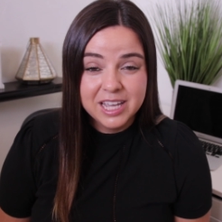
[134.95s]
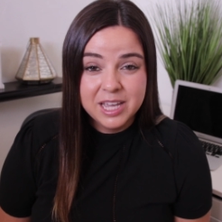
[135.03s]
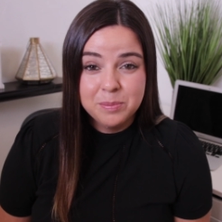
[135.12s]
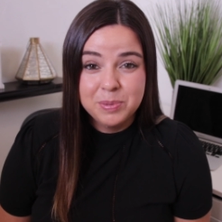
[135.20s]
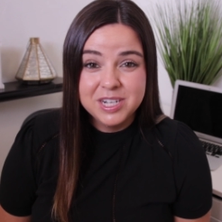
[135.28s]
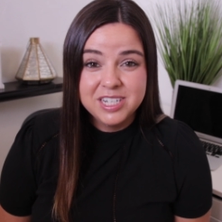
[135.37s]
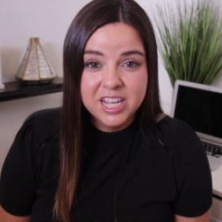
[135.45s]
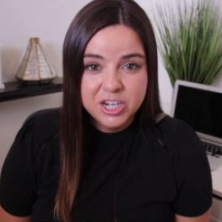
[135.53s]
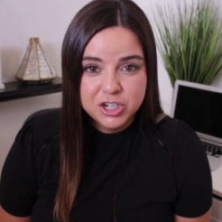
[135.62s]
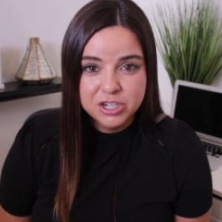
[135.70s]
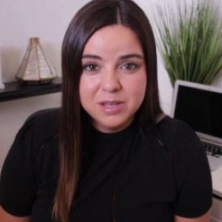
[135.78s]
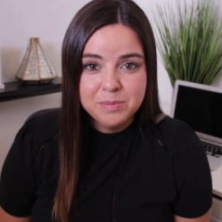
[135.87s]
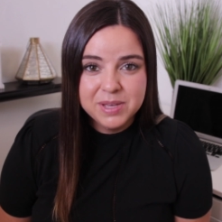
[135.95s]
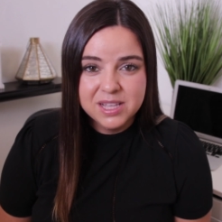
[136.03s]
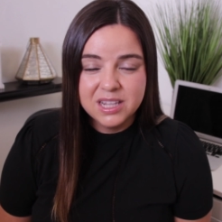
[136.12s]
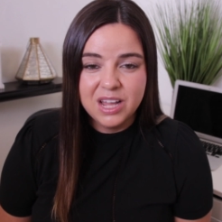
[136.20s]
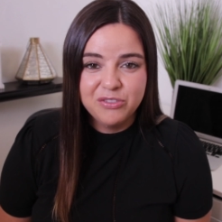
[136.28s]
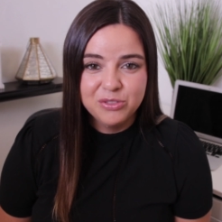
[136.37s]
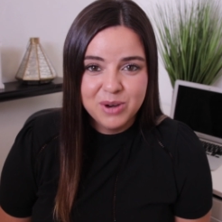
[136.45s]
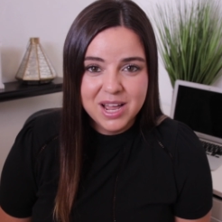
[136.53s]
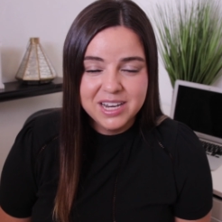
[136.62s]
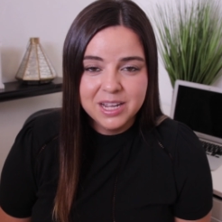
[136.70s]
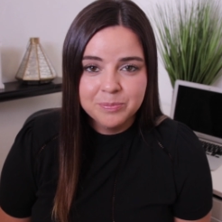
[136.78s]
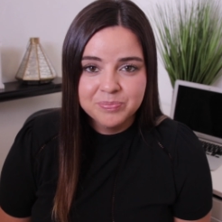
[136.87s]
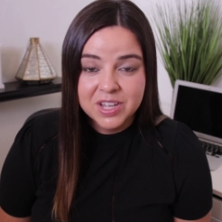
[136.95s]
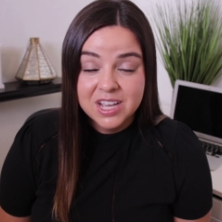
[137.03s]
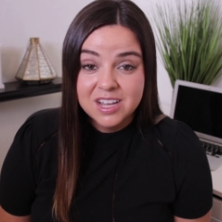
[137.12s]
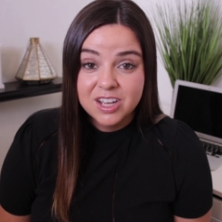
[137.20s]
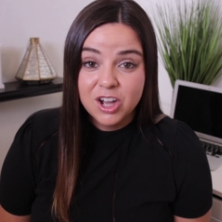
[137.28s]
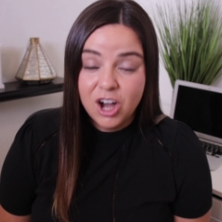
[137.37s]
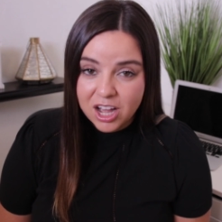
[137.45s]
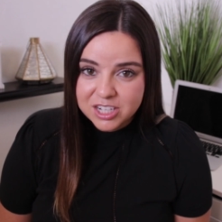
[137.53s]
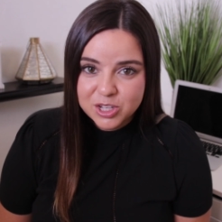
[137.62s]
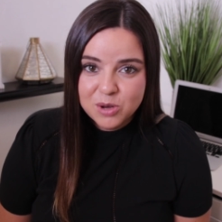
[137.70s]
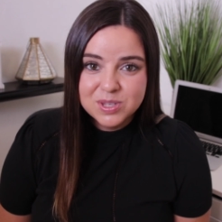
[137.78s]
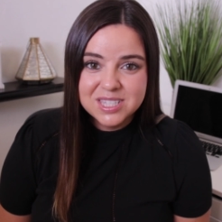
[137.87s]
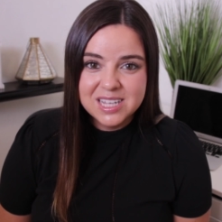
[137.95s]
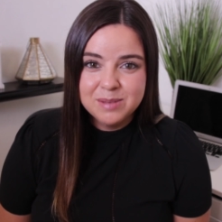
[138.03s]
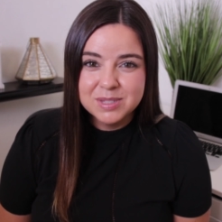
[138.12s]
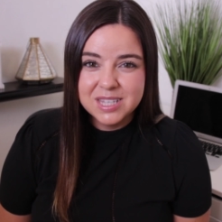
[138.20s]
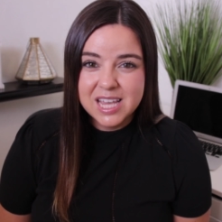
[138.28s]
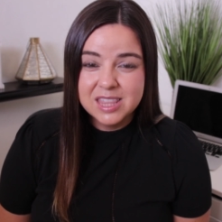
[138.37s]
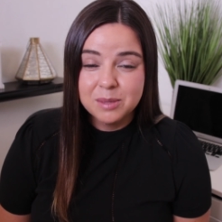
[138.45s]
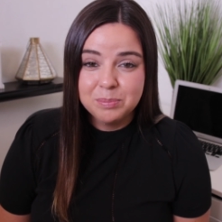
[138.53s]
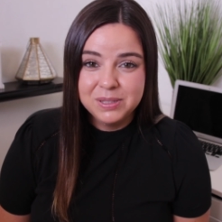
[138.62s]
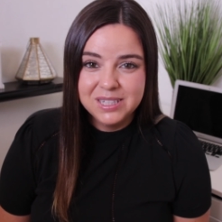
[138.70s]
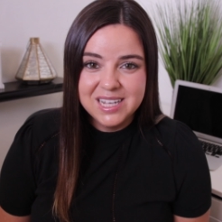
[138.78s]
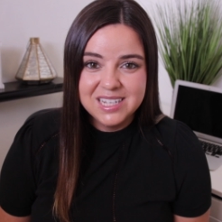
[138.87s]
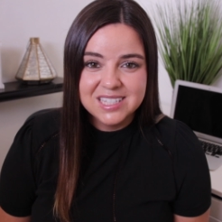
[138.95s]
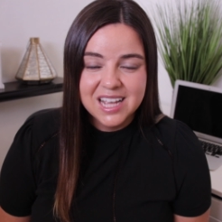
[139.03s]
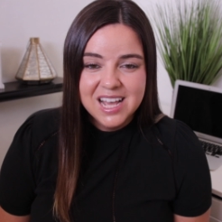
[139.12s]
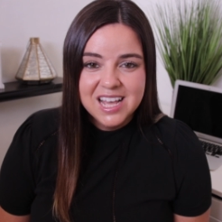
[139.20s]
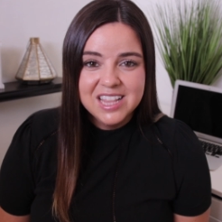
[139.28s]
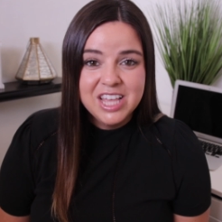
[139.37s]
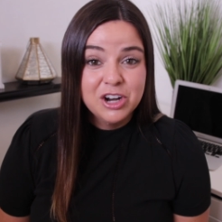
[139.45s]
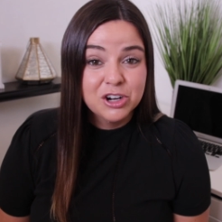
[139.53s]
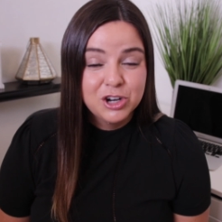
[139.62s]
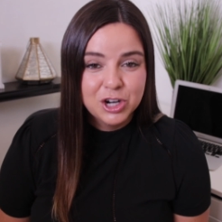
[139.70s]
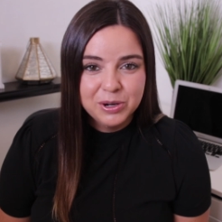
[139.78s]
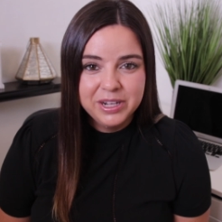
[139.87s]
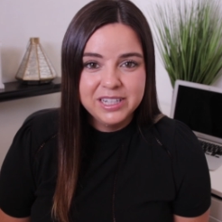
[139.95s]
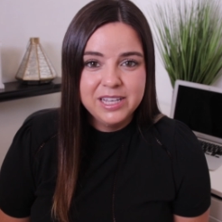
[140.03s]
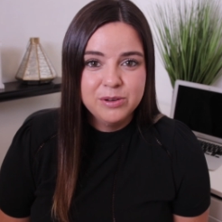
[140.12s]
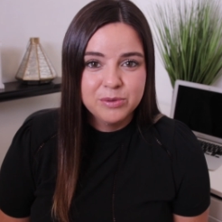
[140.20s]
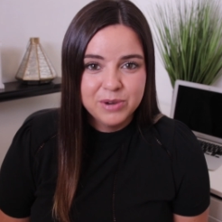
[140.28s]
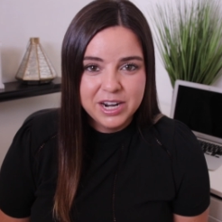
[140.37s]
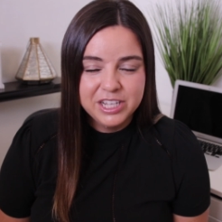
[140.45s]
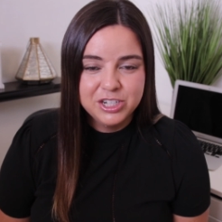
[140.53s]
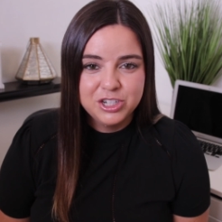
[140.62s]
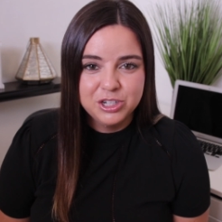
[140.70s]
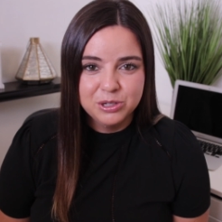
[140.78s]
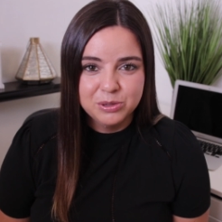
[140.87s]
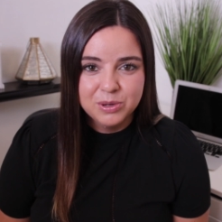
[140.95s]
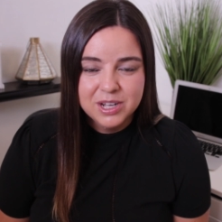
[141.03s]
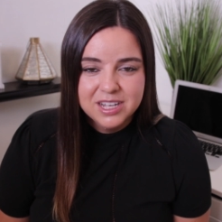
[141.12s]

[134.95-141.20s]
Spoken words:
can potentially be life-threatening, Costco seems like the place that you're currently running to.